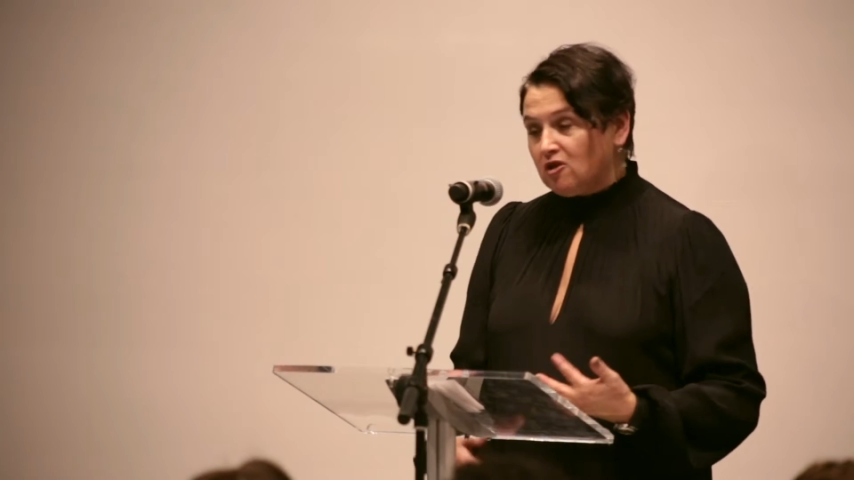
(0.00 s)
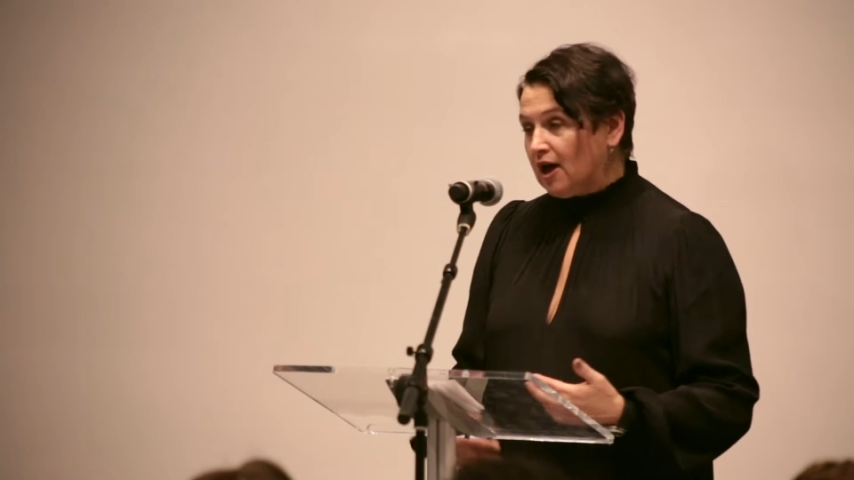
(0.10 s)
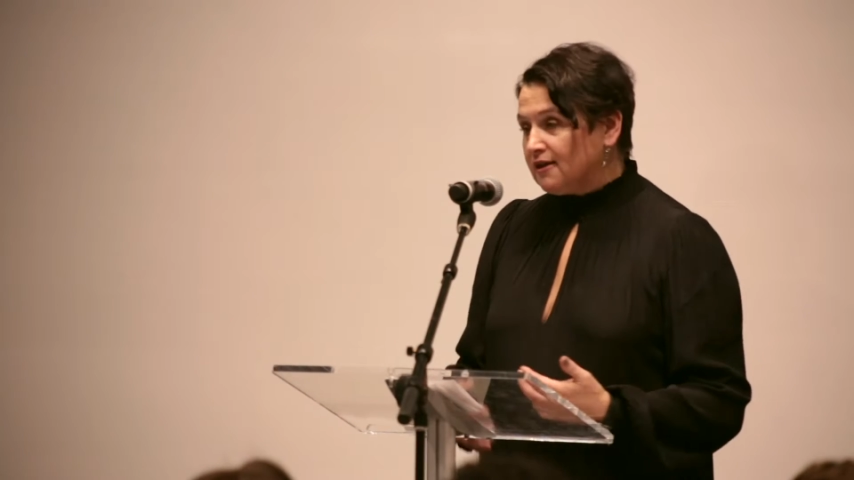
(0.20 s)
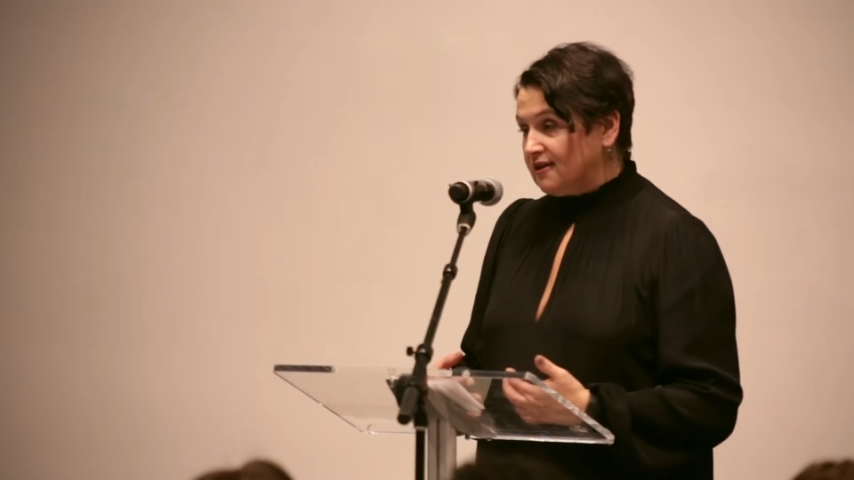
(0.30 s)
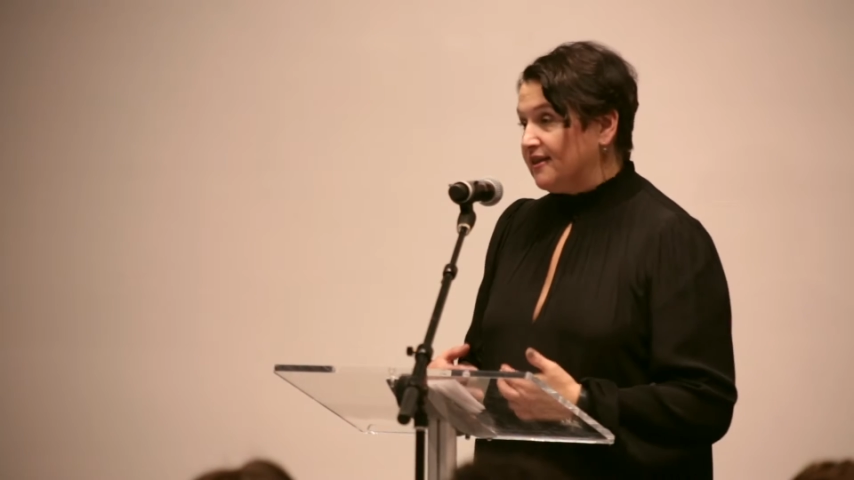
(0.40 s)
a
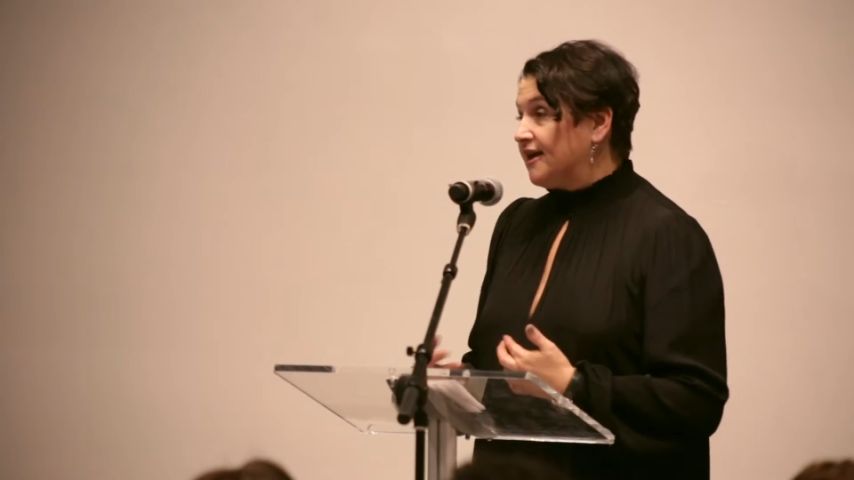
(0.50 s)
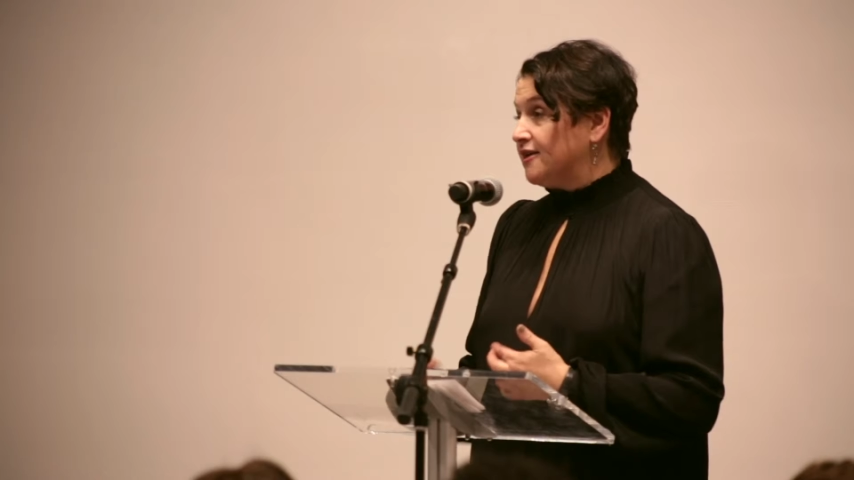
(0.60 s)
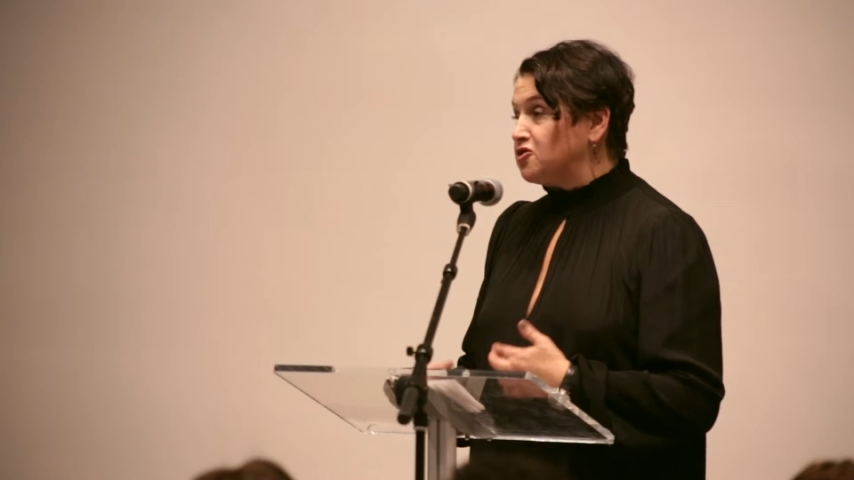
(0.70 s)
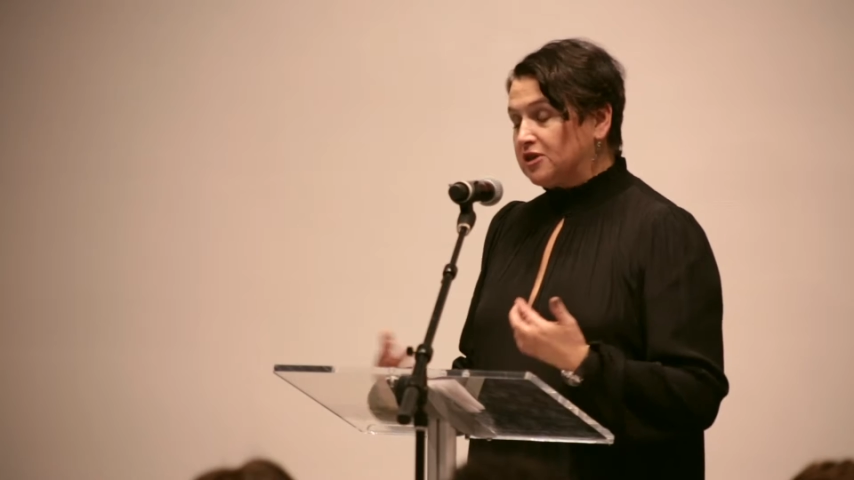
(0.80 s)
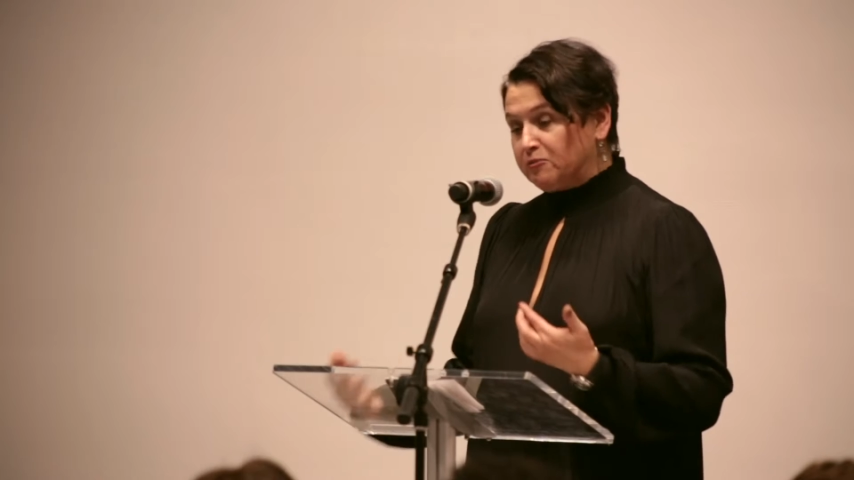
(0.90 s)
lot and I
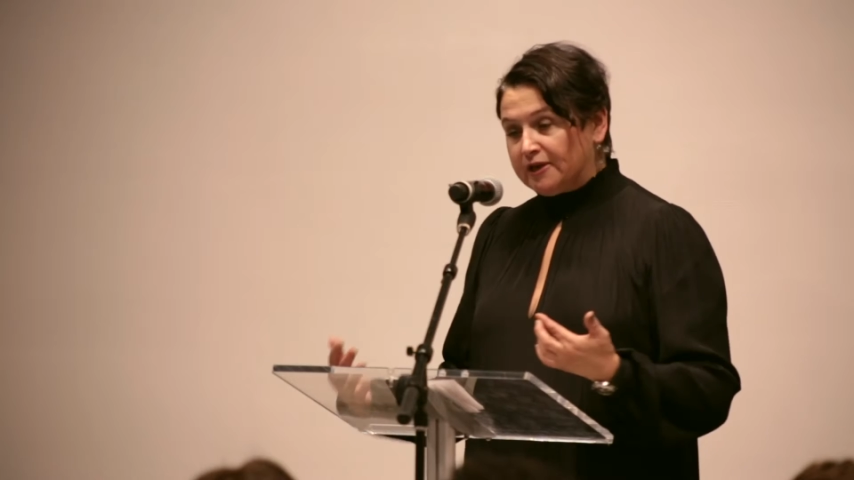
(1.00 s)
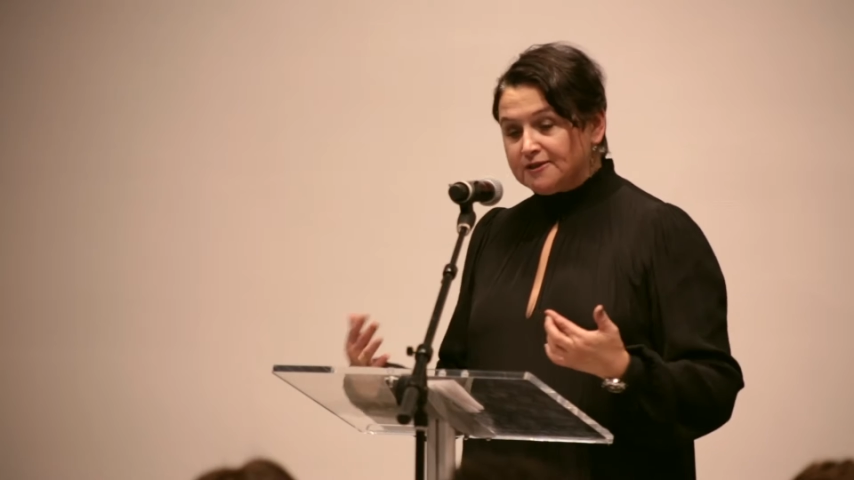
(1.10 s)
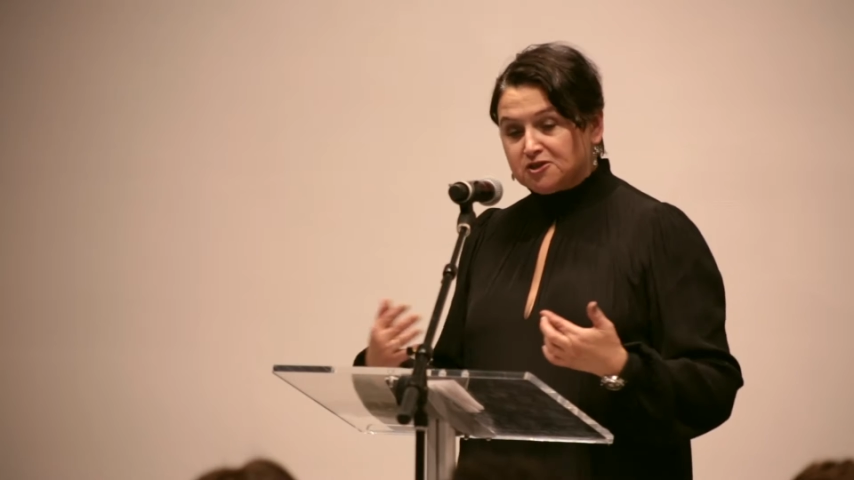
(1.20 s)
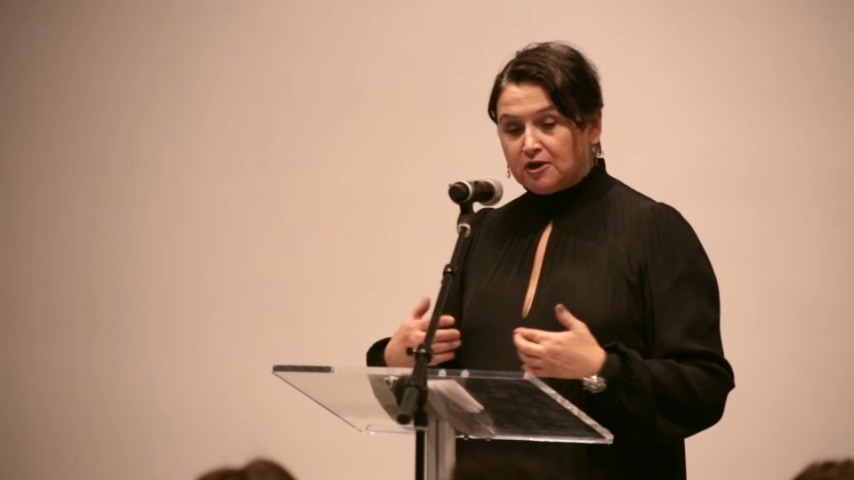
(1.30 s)
had to commit,